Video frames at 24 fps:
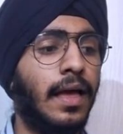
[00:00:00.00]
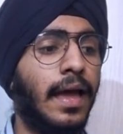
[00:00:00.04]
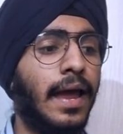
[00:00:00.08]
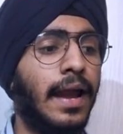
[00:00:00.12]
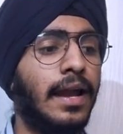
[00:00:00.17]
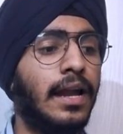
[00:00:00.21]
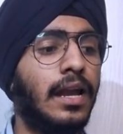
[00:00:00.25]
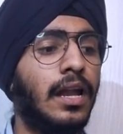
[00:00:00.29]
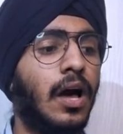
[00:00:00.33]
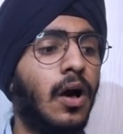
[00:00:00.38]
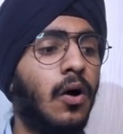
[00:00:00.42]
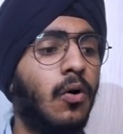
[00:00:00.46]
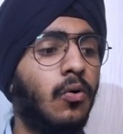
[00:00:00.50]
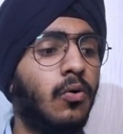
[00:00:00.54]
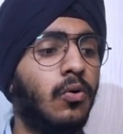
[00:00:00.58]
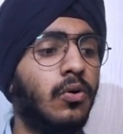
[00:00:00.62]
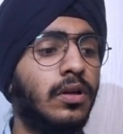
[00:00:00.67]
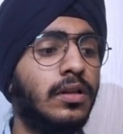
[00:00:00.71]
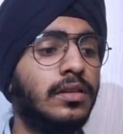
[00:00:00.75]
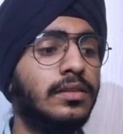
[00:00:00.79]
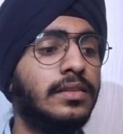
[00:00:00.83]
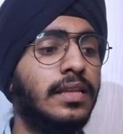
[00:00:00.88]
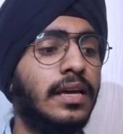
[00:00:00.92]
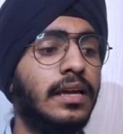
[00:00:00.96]
And
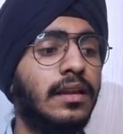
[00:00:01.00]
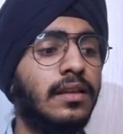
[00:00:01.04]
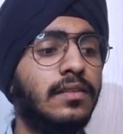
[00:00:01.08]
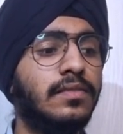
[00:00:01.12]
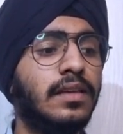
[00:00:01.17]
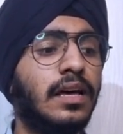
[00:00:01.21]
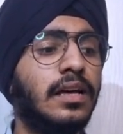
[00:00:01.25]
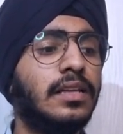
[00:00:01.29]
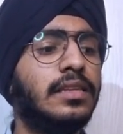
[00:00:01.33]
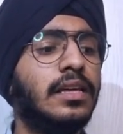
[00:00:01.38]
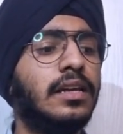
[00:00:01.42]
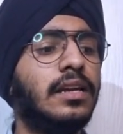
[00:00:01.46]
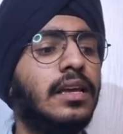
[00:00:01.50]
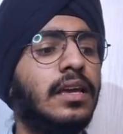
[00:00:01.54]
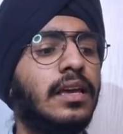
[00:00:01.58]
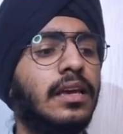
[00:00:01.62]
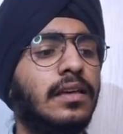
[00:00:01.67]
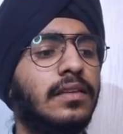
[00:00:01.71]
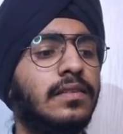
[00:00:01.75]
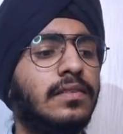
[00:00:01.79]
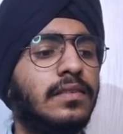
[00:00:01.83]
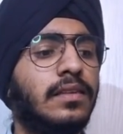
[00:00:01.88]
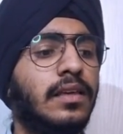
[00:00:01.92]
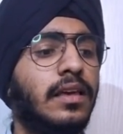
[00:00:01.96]
now there is other
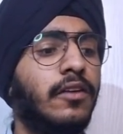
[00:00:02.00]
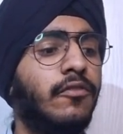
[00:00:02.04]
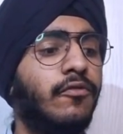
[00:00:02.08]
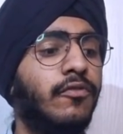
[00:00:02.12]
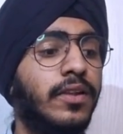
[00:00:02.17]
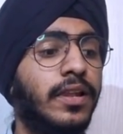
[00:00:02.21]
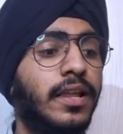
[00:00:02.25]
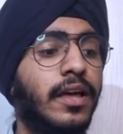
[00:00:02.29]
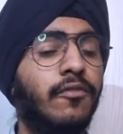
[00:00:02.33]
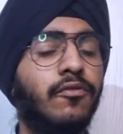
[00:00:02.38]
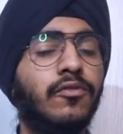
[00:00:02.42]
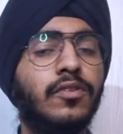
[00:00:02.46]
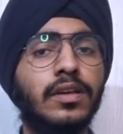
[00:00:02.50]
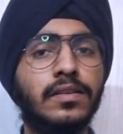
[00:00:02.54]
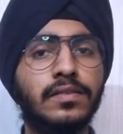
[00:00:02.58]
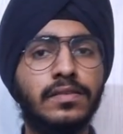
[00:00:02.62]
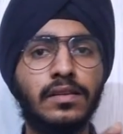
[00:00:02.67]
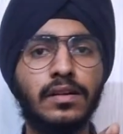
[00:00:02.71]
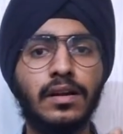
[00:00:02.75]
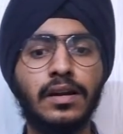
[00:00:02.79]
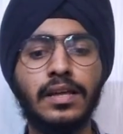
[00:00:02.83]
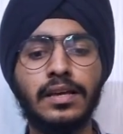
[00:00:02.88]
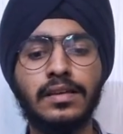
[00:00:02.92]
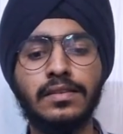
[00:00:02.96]
case, if left
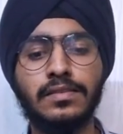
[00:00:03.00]
does not